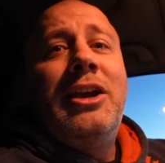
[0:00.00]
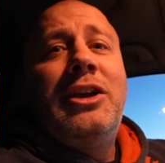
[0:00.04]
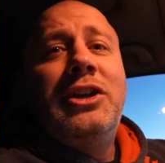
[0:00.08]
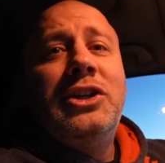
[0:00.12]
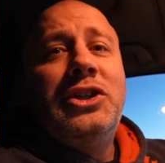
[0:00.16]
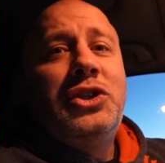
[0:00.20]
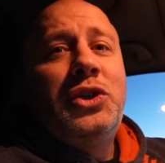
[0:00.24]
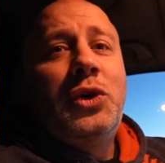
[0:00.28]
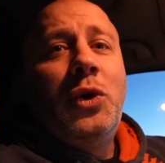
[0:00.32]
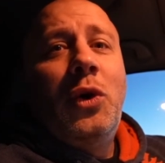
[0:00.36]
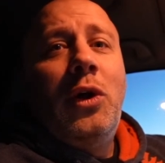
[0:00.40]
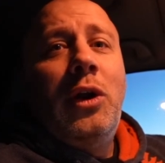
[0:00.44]

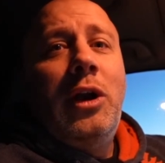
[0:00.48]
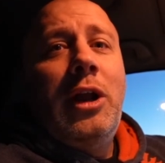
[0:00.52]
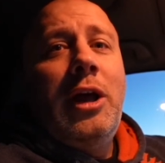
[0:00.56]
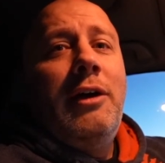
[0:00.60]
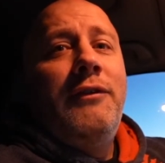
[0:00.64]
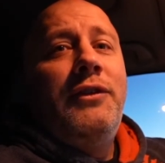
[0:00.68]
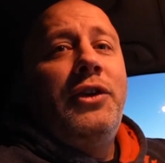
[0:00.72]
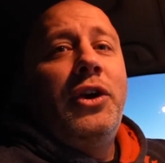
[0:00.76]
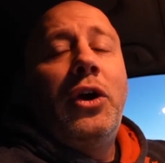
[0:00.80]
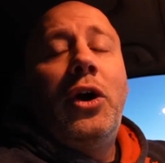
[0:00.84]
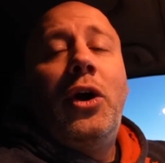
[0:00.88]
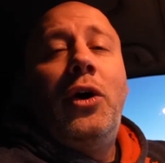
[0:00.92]
control
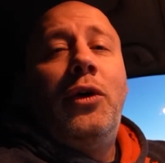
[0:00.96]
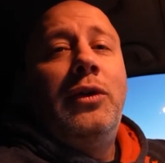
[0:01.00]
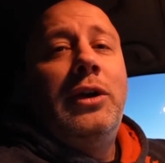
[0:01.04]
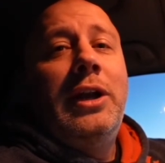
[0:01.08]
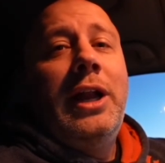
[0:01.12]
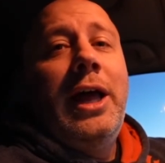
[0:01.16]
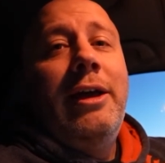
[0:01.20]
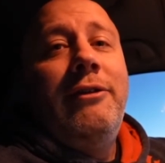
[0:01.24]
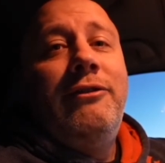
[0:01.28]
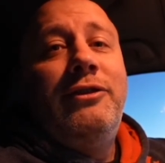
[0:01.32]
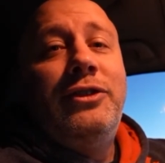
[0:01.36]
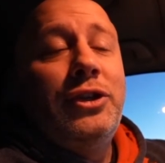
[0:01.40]
of your own
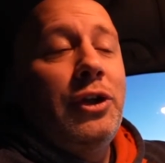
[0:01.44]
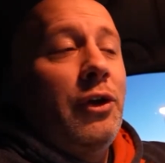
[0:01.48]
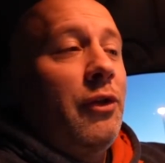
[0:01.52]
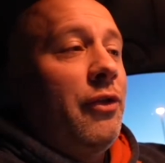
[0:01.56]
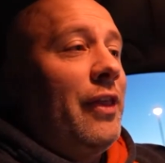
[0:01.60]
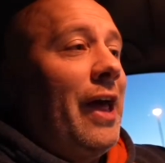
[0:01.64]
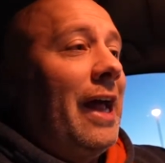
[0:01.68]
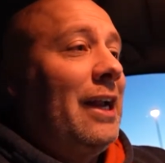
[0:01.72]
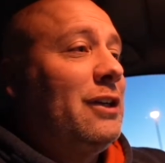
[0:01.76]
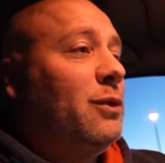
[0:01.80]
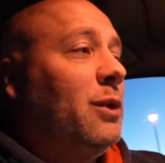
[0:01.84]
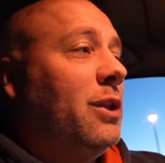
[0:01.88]
life. So
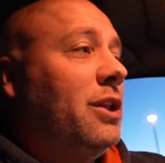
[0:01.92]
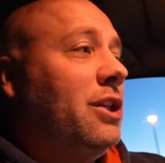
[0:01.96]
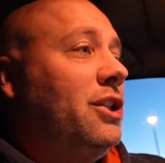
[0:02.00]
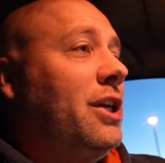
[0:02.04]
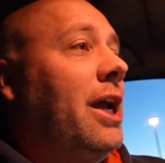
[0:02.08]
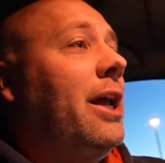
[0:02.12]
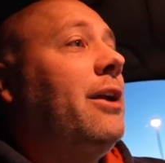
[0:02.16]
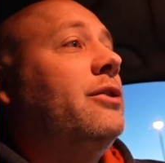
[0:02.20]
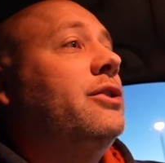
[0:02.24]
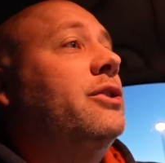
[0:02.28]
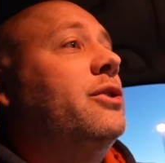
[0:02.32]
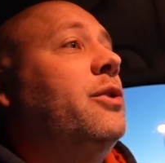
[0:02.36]
that's what the
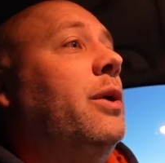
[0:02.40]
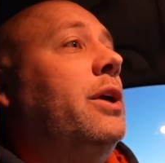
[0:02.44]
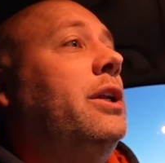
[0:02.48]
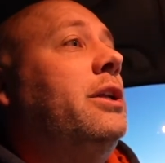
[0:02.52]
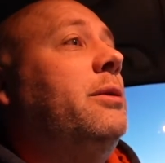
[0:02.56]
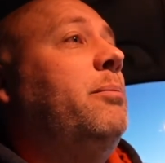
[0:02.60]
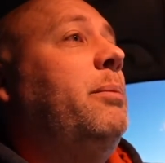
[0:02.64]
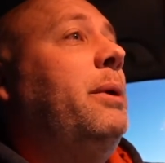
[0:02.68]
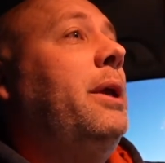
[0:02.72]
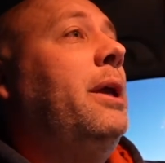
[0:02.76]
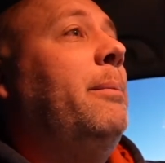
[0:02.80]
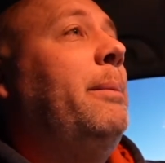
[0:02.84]
channel is going to
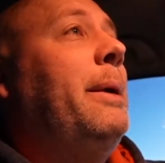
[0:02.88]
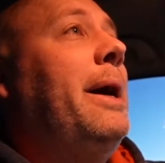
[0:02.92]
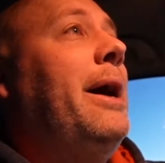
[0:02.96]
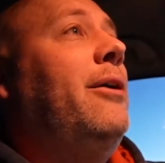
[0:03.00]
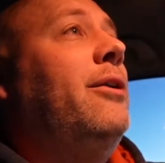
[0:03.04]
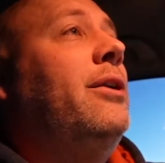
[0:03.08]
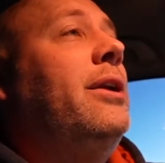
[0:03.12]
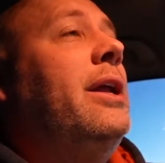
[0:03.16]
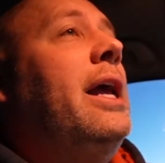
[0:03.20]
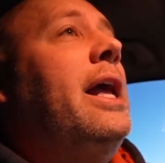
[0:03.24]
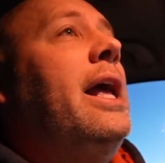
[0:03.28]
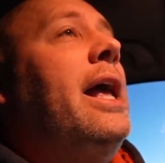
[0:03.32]
be
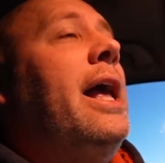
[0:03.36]
about.